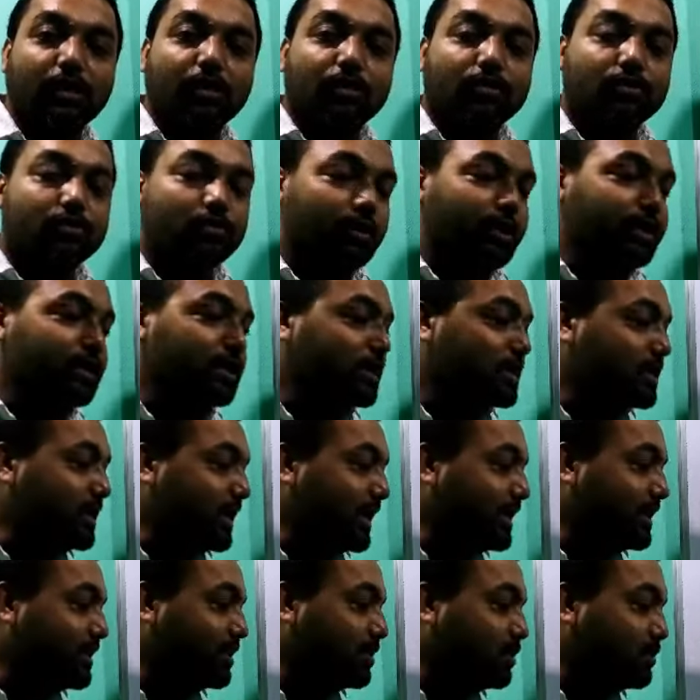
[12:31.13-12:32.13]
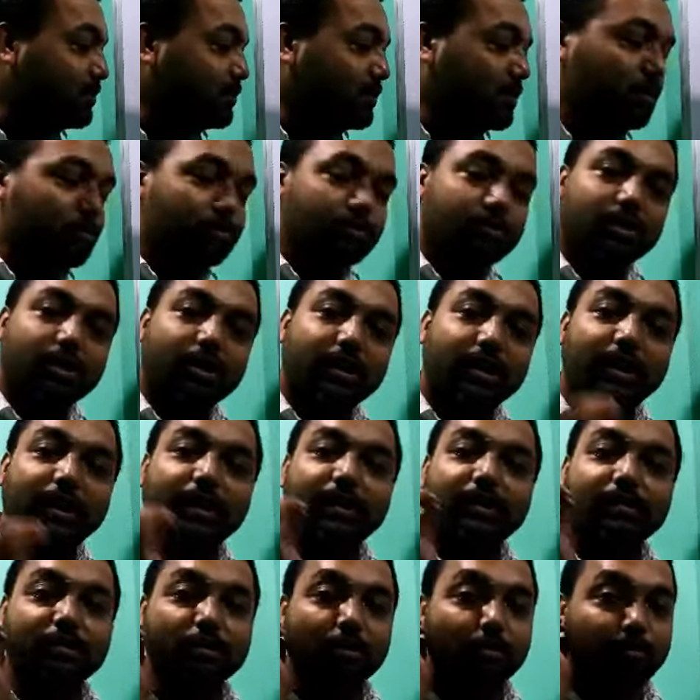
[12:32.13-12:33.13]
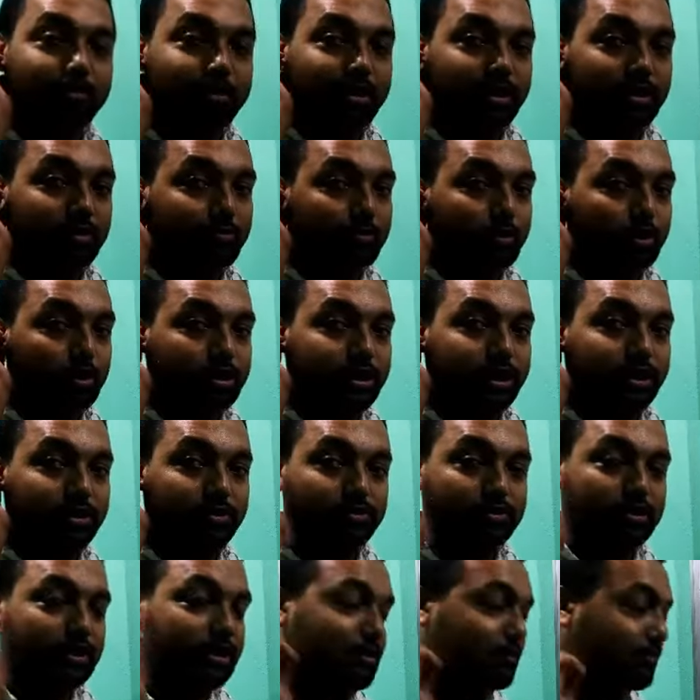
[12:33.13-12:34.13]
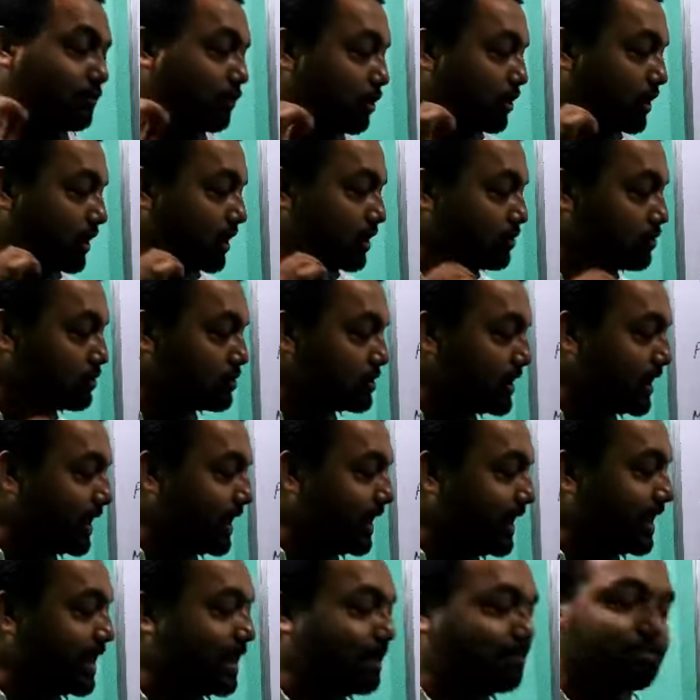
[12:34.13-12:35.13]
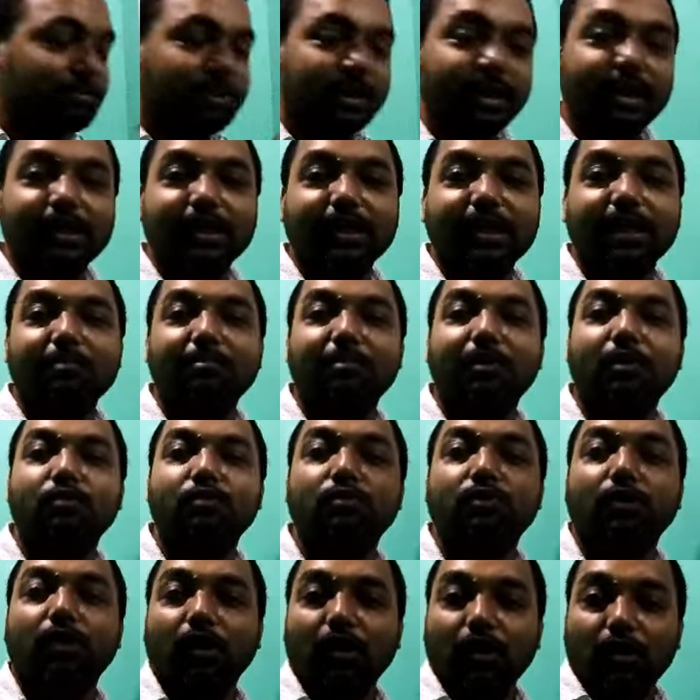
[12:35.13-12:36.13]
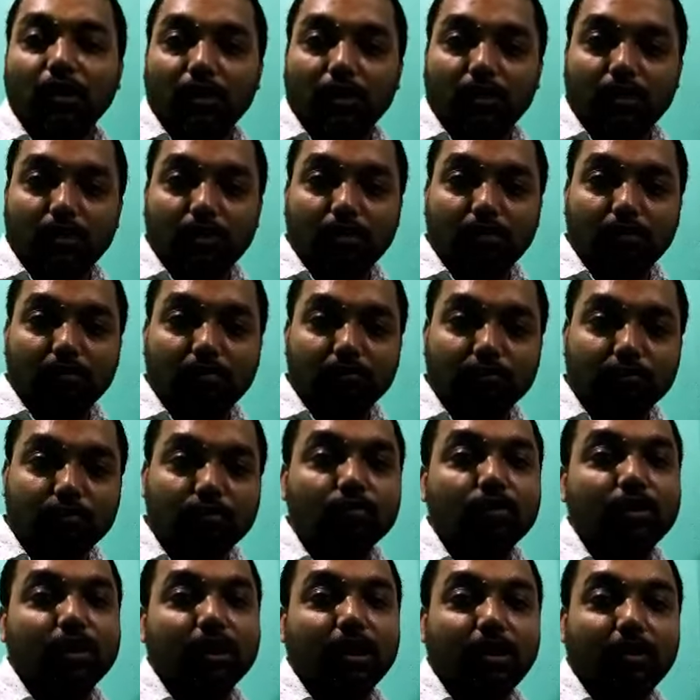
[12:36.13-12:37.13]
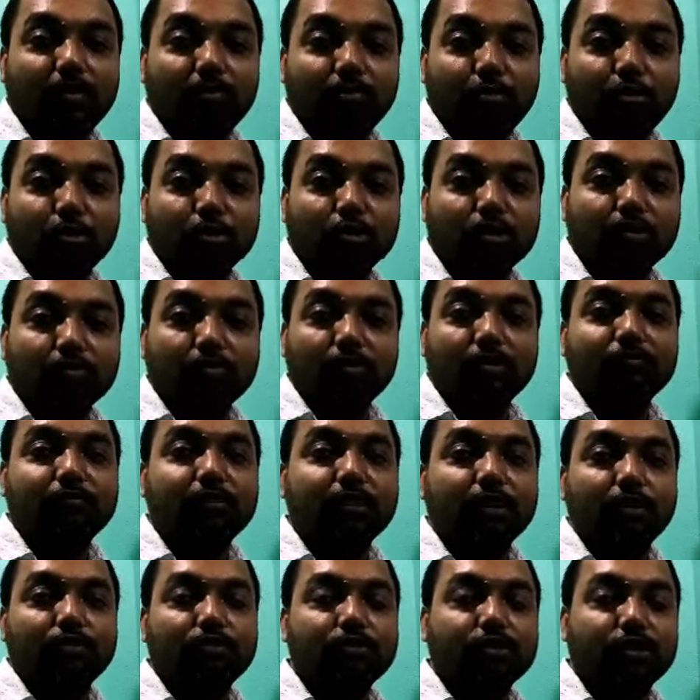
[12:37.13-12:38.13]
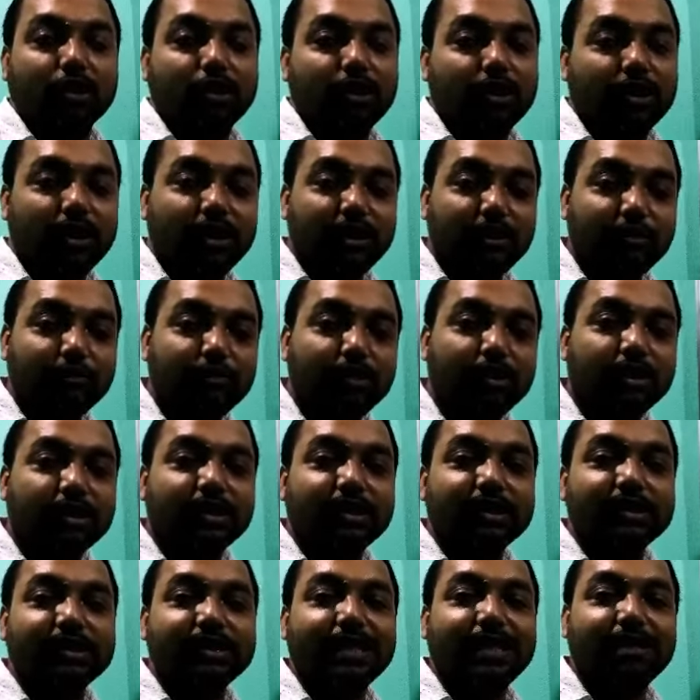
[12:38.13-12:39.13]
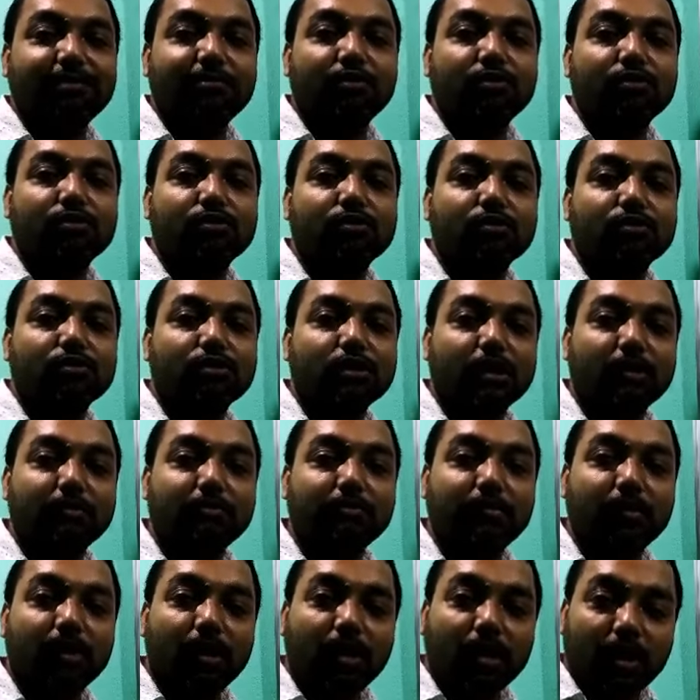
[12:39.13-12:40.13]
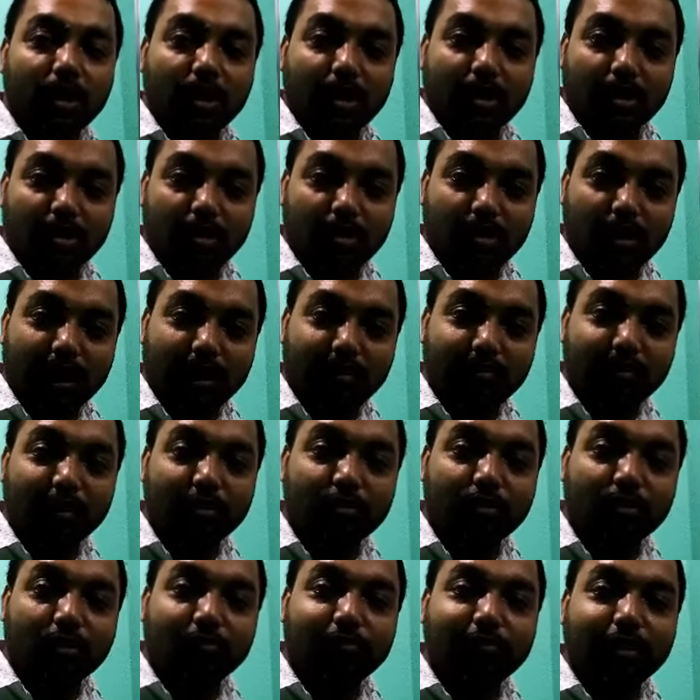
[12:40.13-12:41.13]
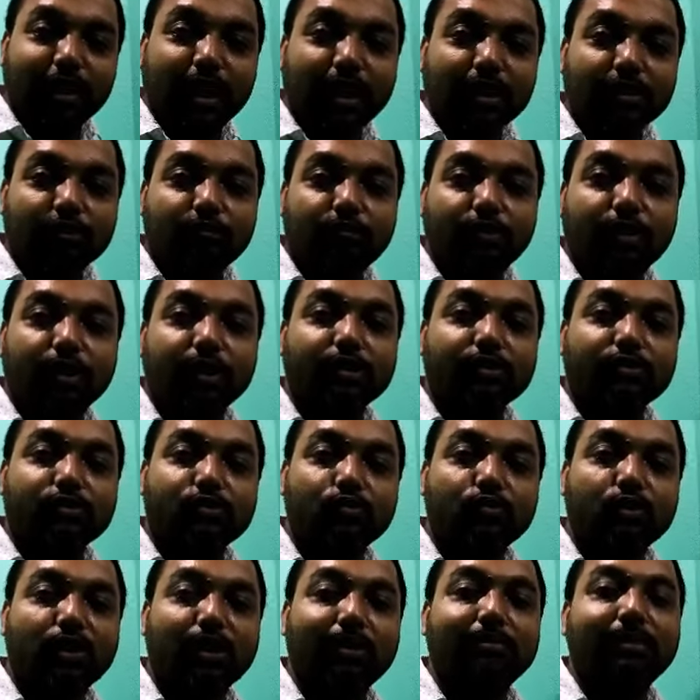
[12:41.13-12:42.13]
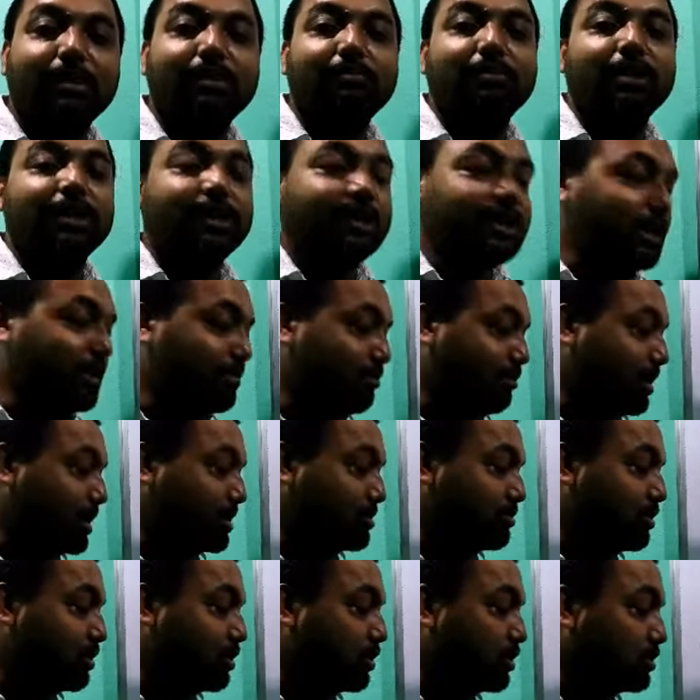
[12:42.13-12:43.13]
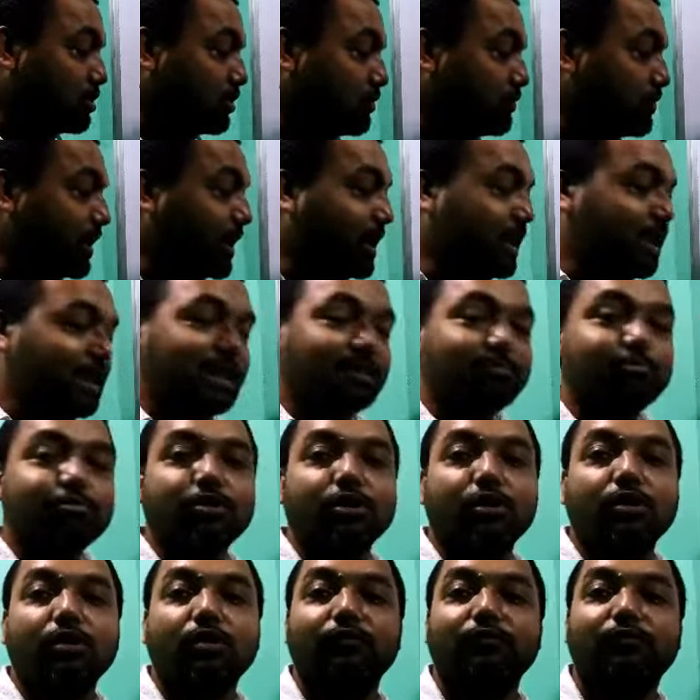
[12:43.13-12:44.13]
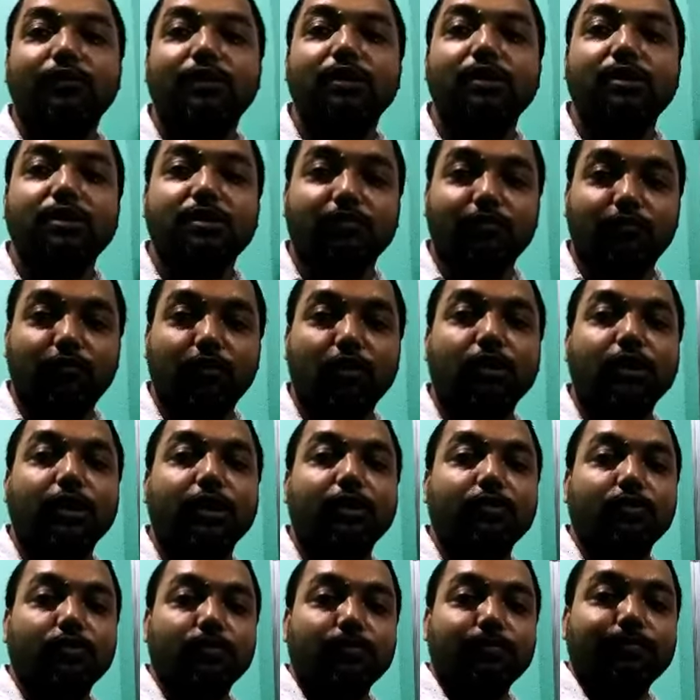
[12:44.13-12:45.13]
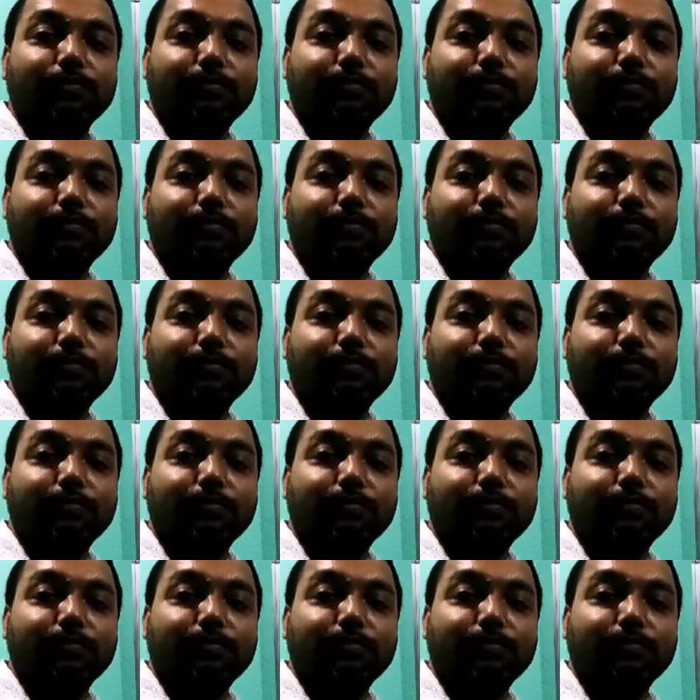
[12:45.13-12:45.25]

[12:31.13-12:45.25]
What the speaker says: So at the center of the ocean there are some volcanoes. These volcanoes, they erupt and come out to the bottom of the ocean. During this time also some amount of earthquake, tsunami may take place because of the eruption of this volcano.